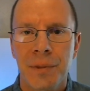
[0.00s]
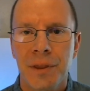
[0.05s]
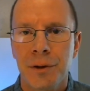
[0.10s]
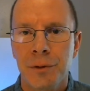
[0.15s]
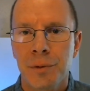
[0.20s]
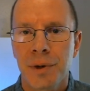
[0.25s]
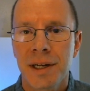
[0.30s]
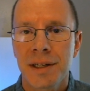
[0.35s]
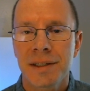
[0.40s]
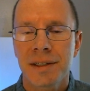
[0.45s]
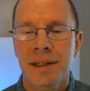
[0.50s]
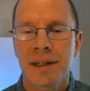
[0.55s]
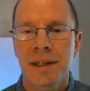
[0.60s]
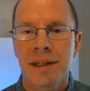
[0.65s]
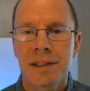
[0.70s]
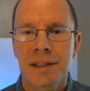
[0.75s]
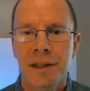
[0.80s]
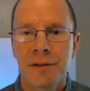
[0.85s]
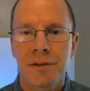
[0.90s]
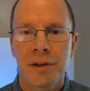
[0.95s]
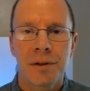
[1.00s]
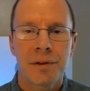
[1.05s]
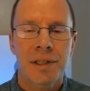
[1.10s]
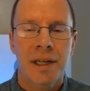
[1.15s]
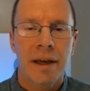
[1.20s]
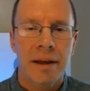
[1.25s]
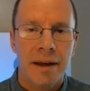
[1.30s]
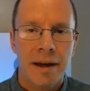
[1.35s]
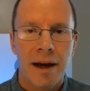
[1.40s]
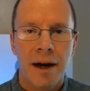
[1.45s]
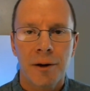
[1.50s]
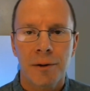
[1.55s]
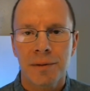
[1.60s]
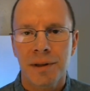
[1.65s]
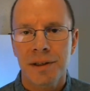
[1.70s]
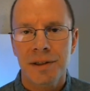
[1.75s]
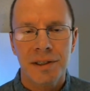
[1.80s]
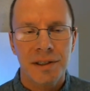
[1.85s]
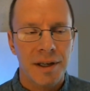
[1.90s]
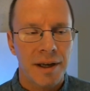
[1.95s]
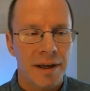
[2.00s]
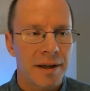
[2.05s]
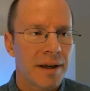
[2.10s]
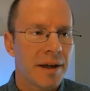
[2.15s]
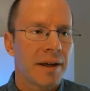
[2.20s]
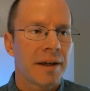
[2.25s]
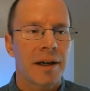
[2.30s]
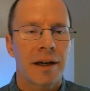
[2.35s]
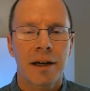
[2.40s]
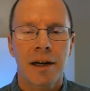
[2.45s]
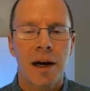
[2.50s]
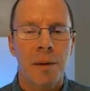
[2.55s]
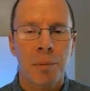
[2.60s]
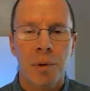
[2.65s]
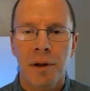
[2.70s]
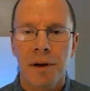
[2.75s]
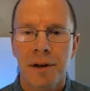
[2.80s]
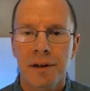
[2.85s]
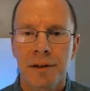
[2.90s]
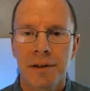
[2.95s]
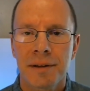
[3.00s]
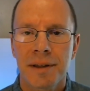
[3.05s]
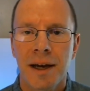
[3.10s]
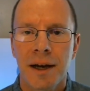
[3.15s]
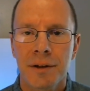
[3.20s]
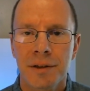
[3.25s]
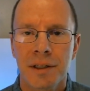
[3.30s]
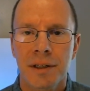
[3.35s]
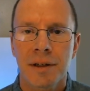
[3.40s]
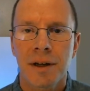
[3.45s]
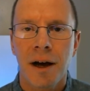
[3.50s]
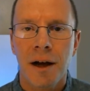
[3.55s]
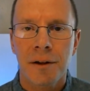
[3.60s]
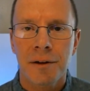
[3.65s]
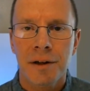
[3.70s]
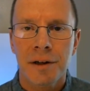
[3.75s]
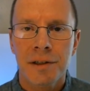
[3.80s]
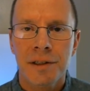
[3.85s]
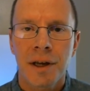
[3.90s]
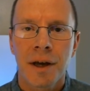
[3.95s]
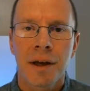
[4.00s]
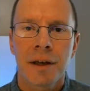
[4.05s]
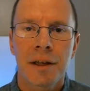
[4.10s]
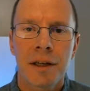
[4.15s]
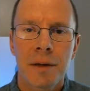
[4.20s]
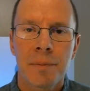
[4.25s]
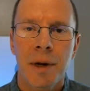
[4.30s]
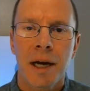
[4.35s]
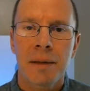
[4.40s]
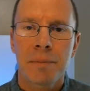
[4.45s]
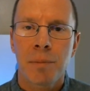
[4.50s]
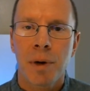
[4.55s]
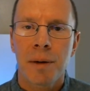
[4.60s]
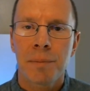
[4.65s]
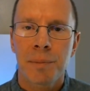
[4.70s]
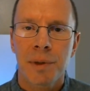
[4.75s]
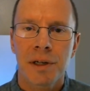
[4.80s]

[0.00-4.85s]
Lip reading: The reason is if you take out, let's say, a couple $100,000, you might bump